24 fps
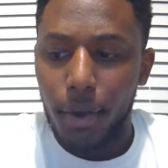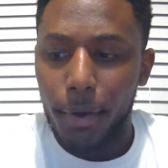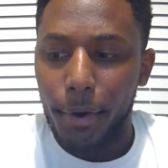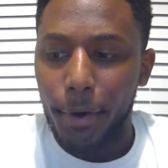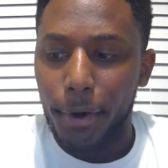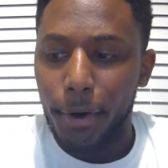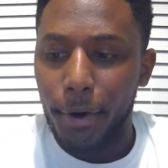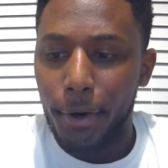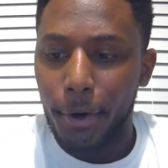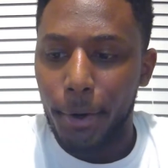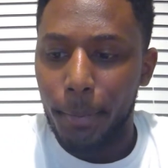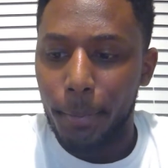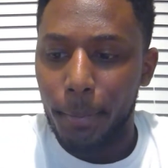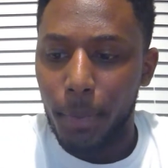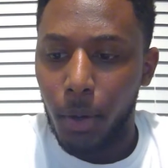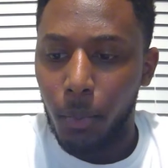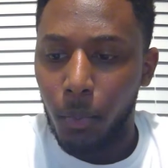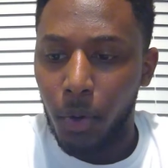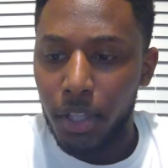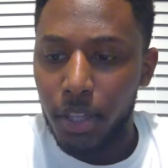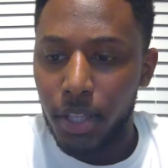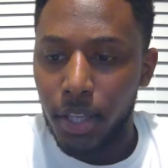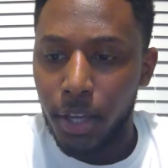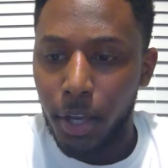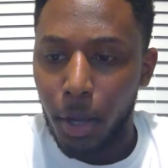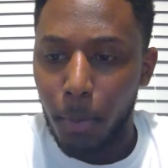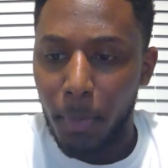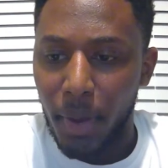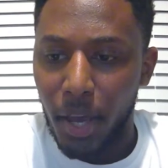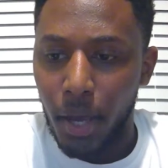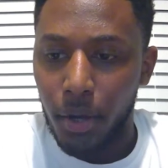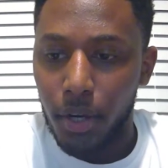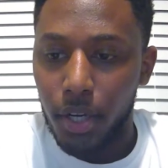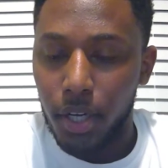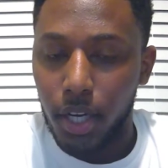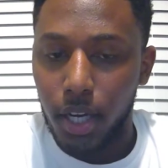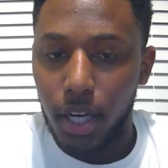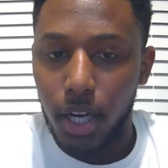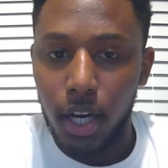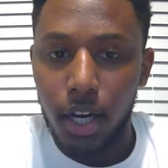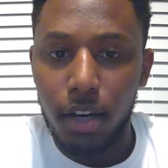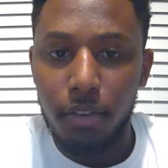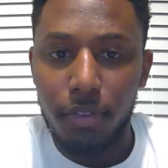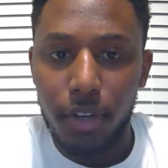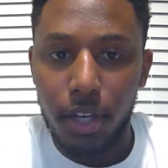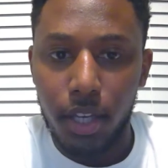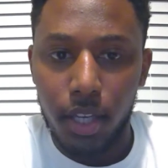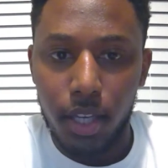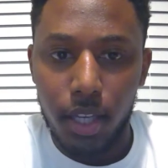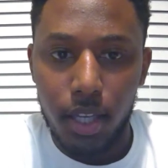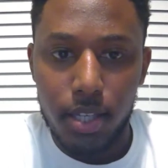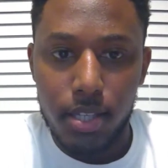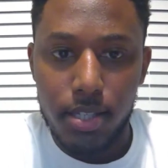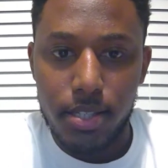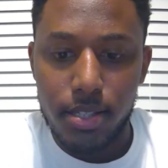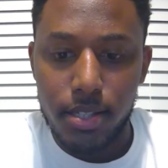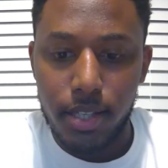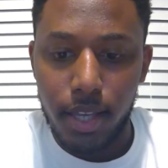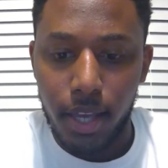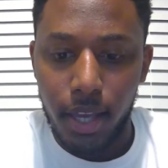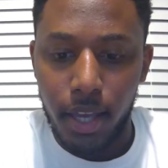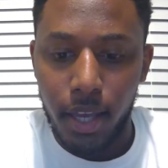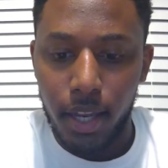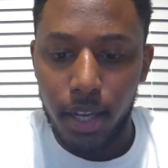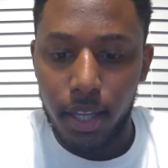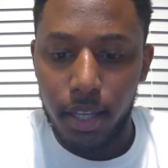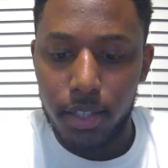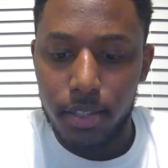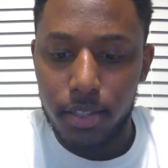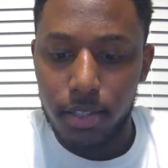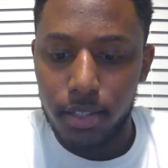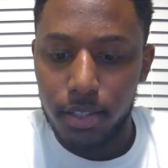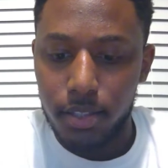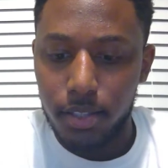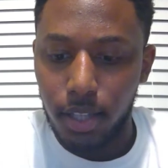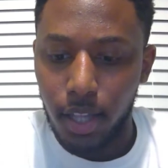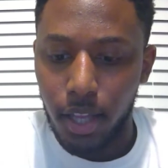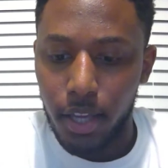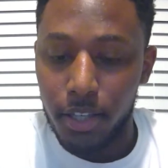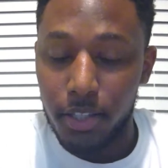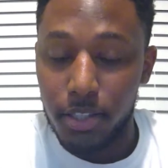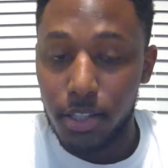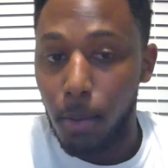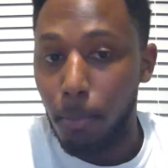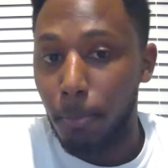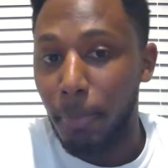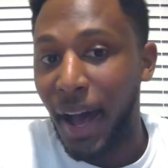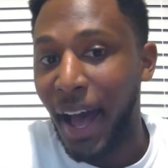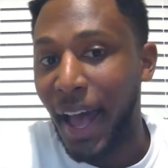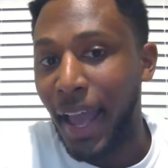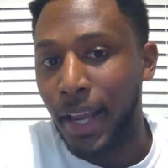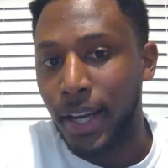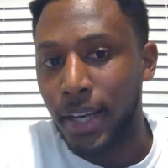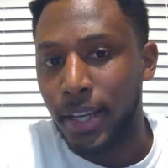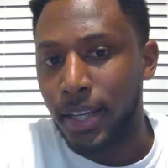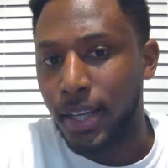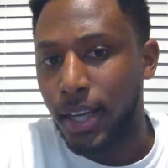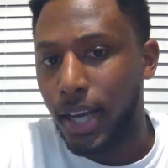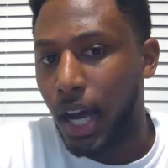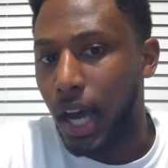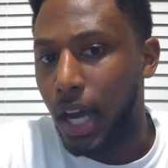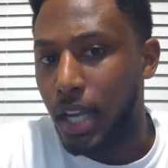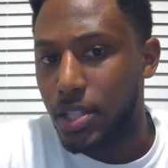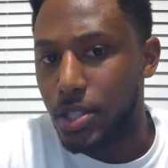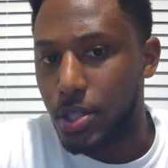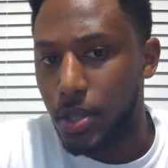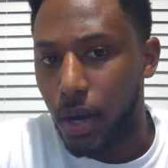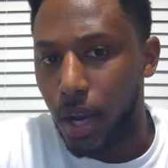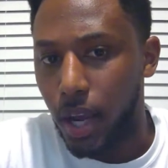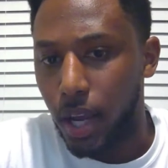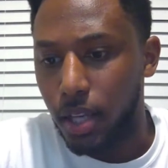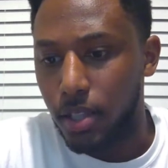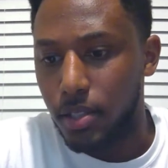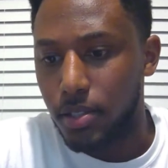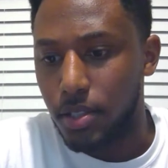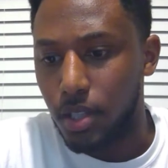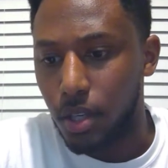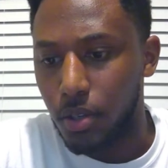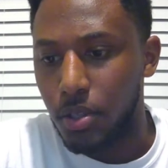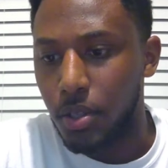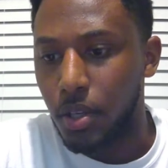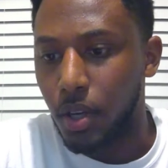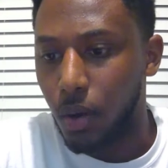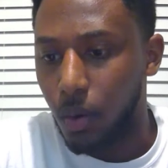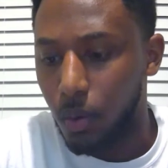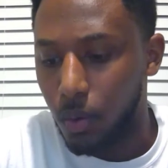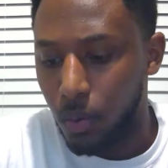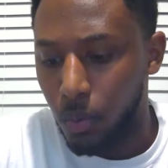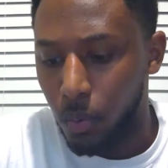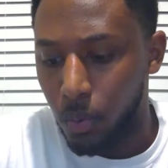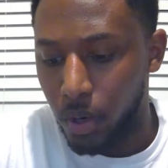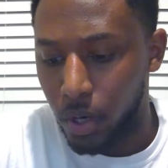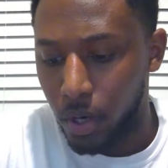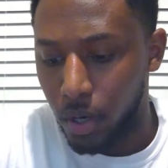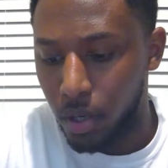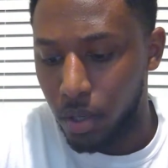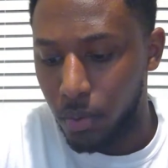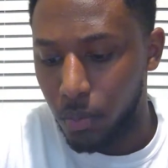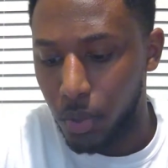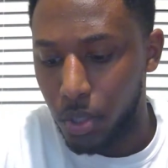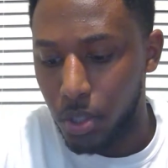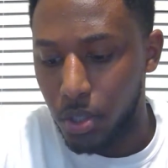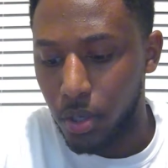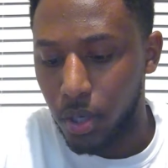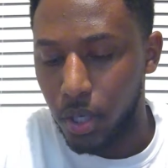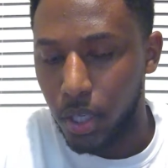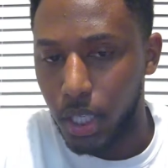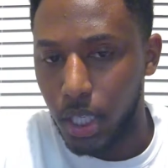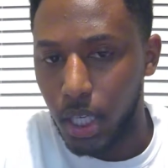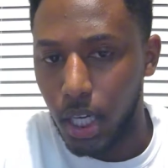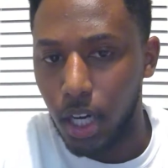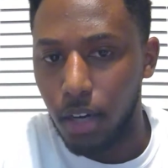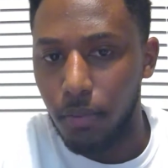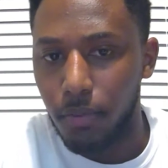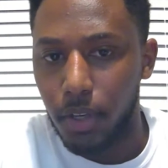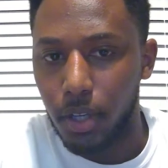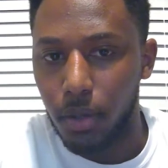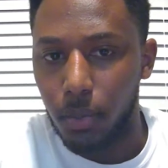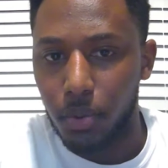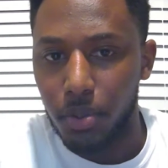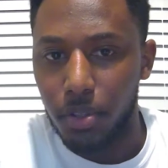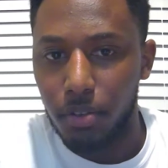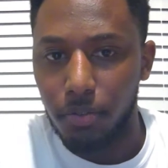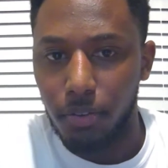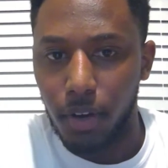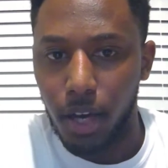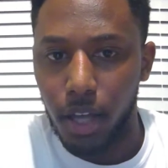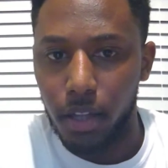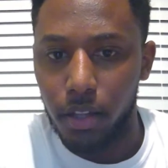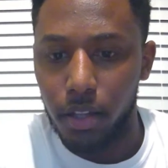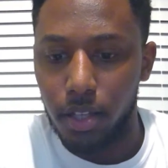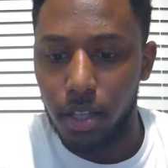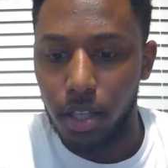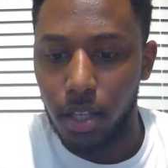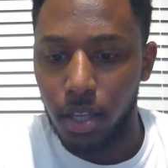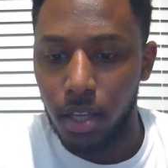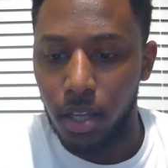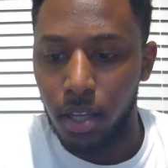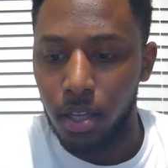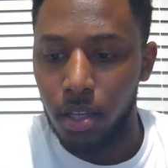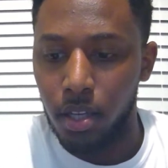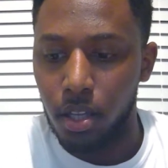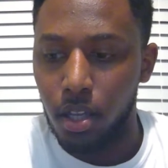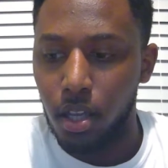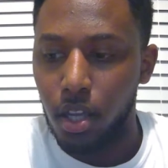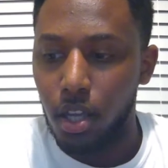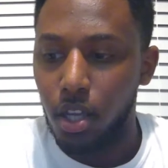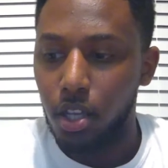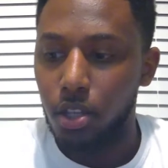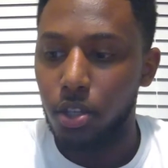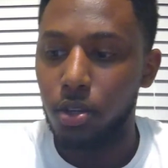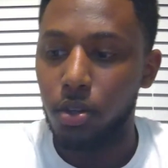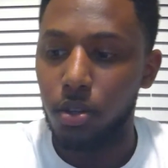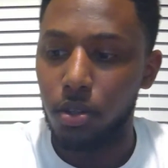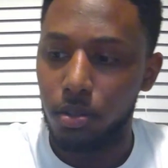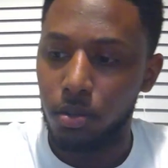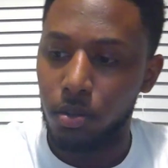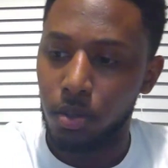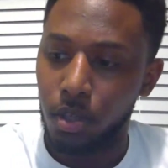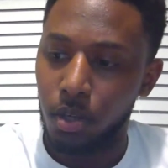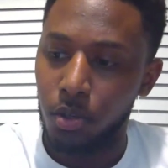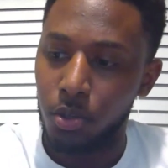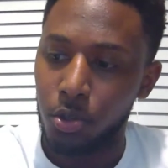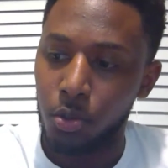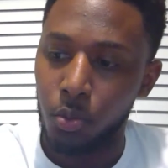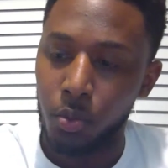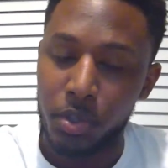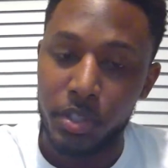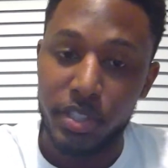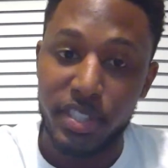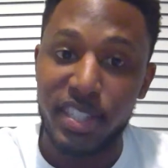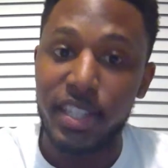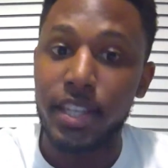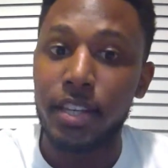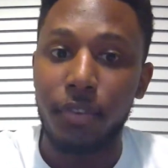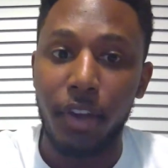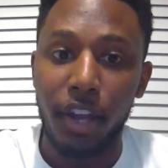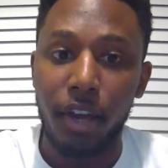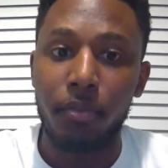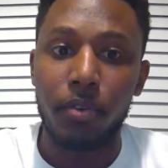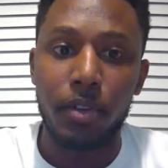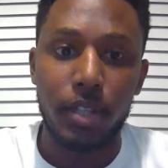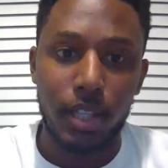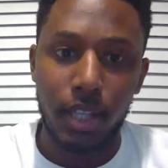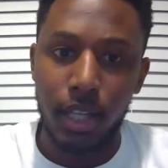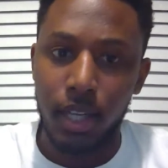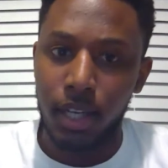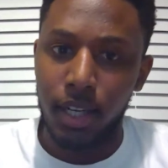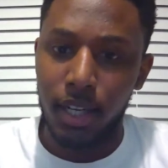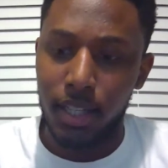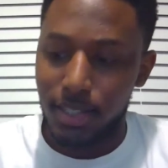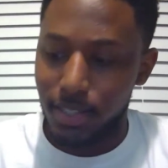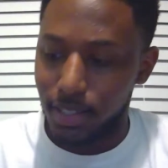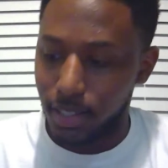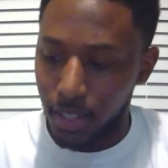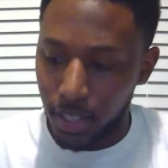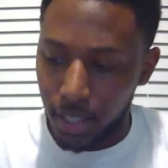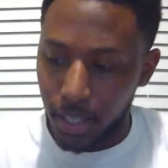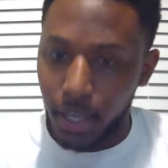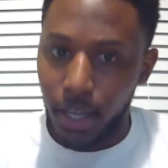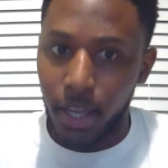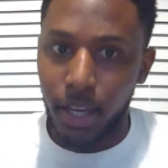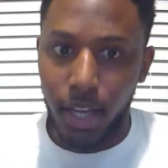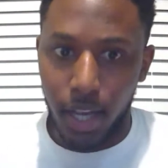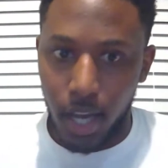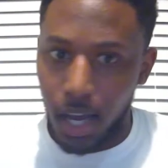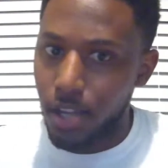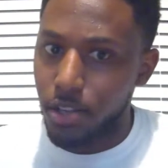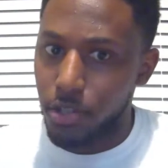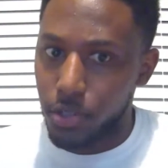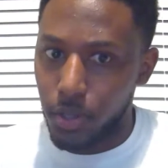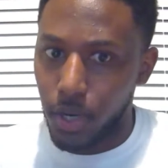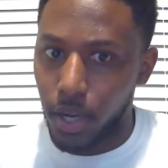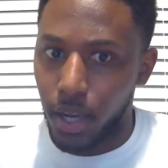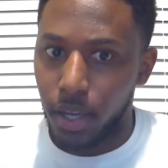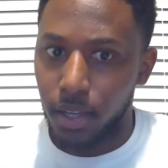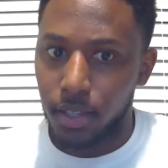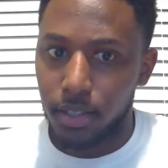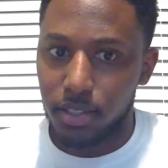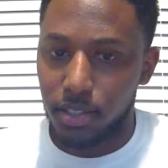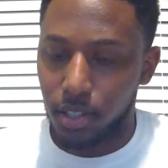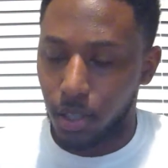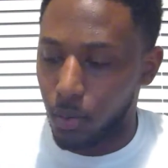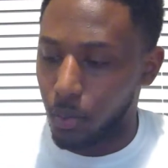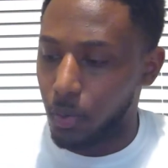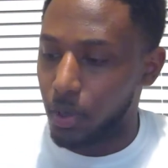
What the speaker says: And one thing about a covenant is that it's a binding contract. So, when you're in covenant with the Father, then you receive everything that's in that contract. So